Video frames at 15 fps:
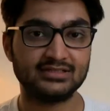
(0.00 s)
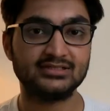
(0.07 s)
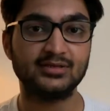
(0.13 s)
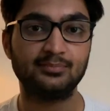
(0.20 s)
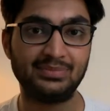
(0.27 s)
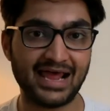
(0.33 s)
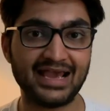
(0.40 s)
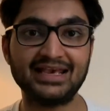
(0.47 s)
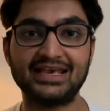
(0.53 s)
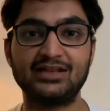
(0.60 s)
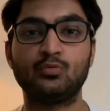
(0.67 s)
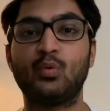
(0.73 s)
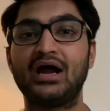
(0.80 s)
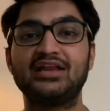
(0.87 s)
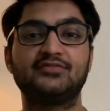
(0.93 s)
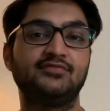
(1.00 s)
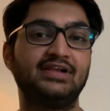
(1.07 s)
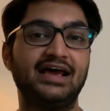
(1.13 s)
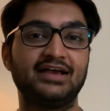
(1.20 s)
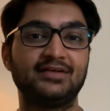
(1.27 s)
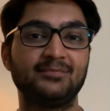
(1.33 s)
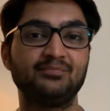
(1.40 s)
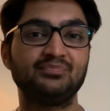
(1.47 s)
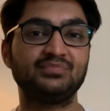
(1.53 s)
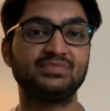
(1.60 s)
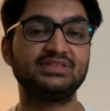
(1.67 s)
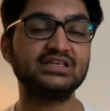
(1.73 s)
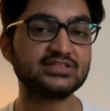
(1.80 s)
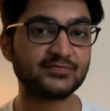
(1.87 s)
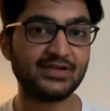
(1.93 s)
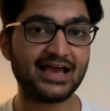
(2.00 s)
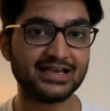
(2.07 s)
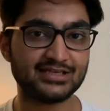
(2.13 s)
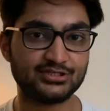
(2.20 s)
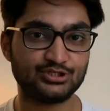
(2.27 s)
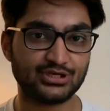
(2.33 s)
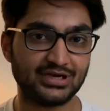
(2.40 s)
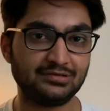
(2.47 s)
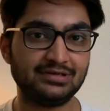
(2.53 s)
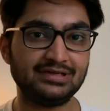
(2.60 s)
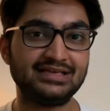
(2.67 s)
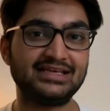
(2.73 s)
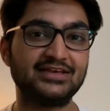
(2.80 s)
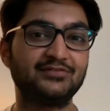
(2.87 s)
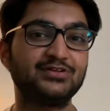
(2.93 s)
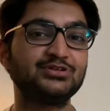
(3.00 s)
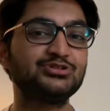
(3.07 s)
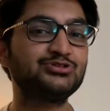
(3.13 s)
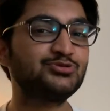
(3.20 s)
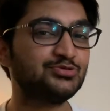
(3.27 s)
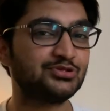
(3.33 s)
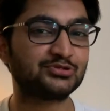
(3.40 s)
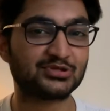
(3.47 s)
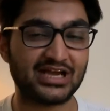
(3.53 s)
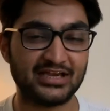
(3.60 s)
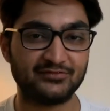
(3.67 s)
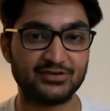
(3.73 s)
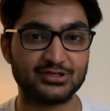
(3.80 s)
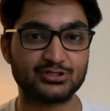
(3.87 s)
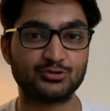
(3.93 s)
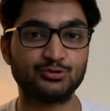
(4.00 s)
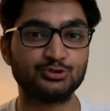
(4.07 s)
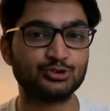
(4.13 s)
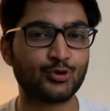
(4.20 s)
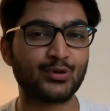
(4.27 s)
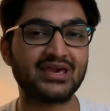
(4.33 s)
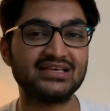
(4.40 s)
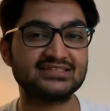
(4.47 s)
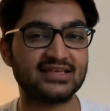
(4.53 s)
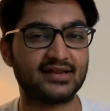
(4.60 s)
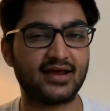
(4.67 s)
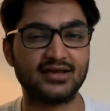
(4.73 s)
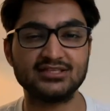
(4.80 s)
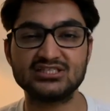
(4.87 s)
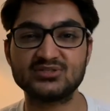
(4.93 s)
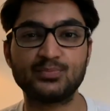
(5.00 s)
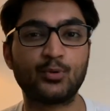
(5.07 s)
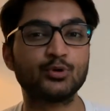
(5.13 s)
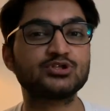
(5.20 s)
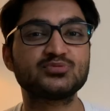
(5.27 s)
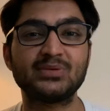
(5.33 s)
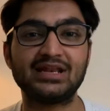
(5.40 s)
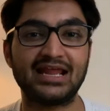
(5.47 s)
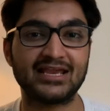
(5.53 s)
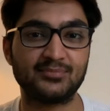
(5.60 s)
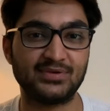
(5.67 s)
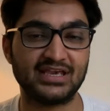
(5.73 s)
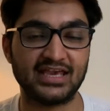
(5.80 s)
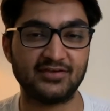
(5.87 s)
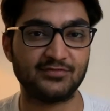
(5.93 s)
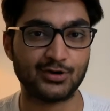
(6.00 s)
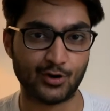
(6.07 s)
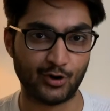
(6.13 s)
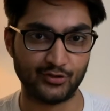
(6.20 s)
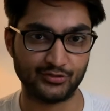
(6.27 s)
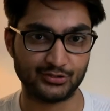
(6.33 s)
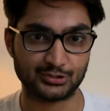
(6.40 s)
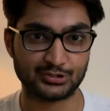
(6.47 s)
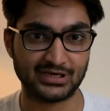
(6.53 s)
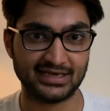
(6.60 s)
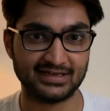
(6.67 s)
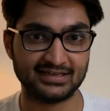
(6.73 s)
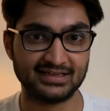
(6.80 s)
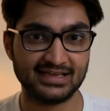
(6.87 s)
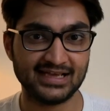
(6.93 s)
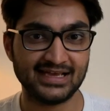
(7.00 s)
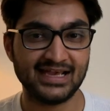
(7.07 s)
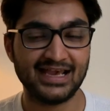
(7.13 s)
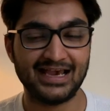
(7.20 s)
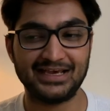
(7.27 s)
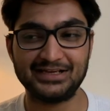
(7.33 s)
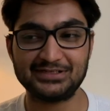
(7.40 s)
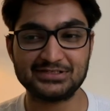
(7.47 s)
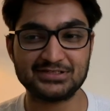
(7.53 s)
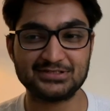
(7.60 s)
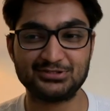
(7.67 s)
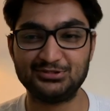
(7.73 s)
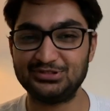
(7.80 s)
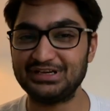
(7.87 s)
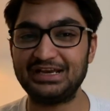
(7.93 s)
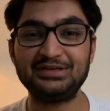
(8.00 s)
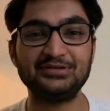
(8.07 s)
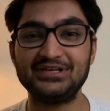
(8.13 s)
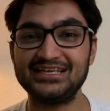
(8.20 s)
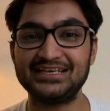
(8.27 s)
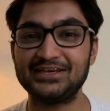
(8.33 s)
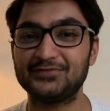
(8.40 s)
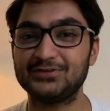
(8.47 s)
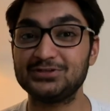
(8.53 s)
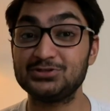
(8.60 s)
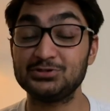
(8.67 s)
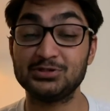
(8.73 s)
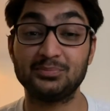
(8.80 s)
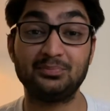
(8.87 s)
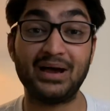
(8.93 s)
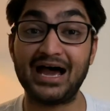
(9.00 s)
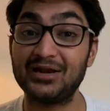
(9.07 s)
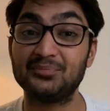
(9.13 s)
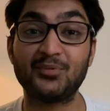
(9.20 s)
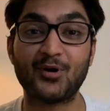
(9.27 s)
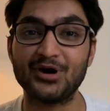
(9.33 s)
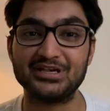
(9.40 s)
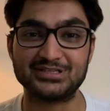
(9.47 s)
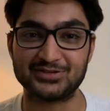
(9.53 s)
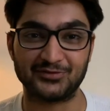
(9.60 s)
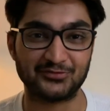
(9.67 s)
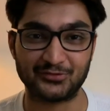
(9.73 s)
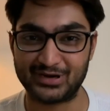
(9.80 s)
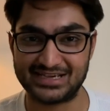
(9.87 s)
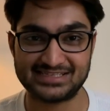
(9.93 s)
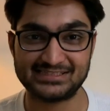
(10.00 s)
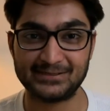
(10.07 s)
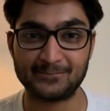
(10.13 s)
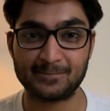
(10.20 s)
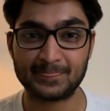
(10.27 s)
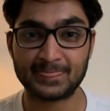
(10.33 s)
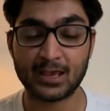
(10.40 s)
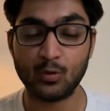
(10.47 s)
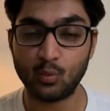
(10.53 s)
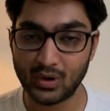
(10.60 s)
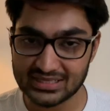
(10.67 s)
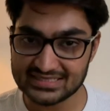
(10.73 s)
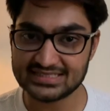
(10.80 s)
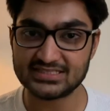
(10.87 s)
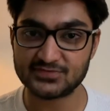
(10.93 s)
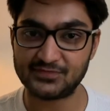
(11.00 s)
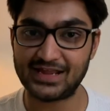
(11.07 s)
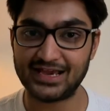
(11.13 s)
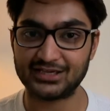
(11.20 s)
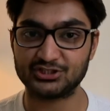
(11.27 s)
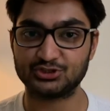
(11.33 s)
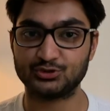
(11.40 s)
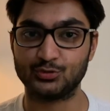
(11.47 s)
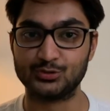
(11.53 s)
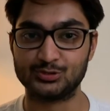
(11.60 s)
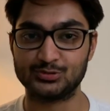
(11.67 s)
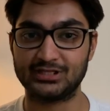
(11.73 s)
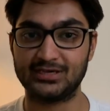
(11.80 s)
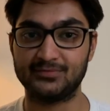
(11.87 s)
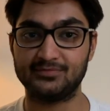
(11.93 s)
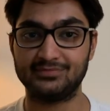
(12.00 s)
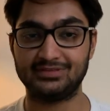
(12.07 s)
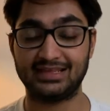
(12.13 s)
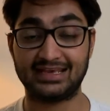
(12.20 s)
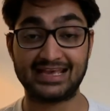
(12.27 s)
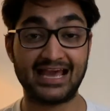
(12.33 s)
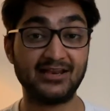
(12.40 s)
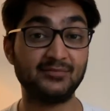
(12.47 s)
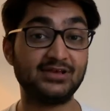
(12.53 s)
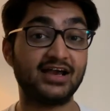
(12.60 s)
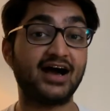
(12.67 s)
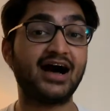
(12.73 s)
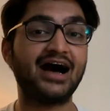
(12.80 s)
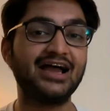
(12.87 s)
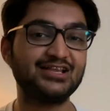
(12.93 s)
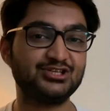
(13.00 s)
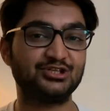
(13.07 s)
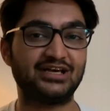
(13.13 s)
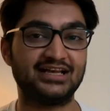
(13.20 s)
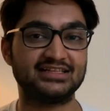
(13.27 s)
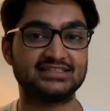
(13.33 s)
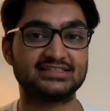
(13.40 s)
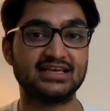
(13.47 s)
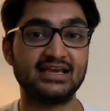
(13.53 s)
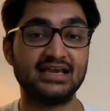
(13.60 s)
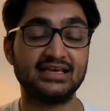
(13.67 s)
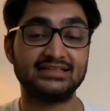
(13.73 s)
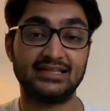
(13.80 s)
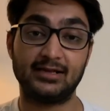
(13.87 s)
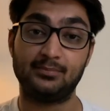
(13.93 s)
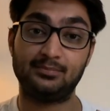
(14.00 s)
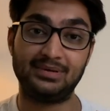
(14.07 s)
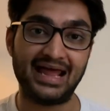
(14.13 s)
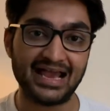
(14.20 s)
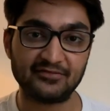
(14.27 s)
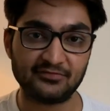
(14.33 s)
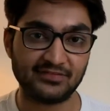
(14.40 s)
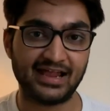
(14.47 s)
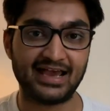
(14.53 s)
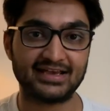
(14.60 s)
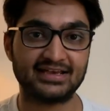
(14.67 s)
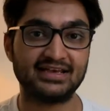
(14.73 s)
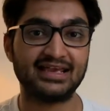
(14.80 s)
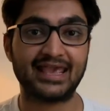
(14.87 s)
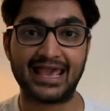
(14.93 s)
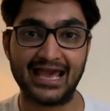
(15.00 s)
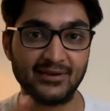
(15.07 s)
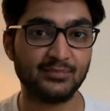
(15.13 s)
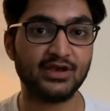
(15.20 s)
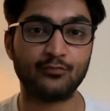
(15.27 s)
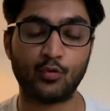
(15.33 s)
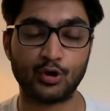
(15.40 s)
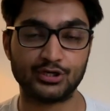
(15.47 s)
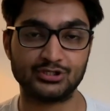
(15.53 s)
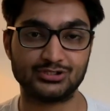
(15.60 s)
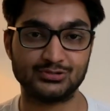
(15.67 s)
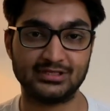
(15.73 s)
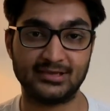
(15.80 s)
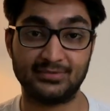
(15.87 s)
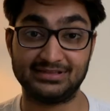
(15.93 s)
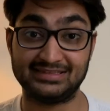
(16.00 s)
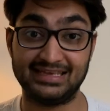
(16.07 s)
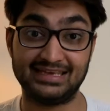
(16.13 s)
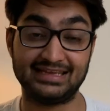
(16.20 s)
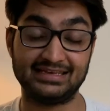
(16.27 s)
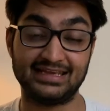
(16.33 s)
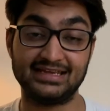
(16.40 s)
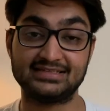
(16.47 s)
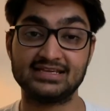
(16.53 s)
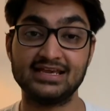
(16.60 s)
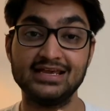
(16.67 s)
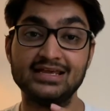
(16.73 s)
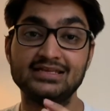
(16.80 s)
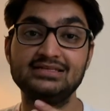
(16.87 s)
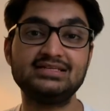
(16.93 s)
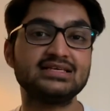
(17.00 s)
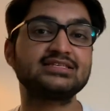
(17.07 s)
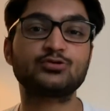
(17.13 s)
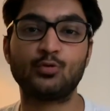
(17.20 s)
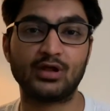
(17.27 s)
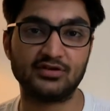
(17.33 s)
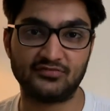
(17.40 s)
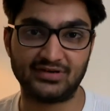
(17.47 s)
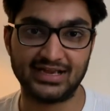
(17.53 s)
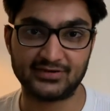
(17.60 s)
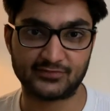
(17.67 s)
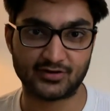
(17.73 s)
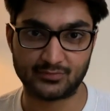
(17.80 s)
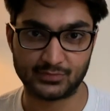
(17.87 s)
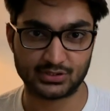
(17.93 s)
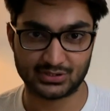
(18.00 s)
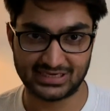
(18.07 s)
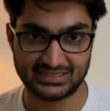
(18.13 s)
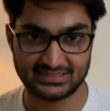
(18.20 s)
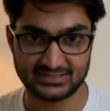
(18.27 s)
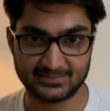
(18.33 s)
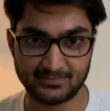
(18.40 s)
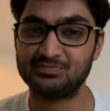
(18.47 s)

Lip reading: The black and white flag. This flag is generally given to the drivers who showcase an unsportsmanlike behavior on the track, and it is generally given to the bad boys of racing. Once this flag is shown to them, there can be a high chance that a black flag can be awarded to them and they can get disqualified from the race.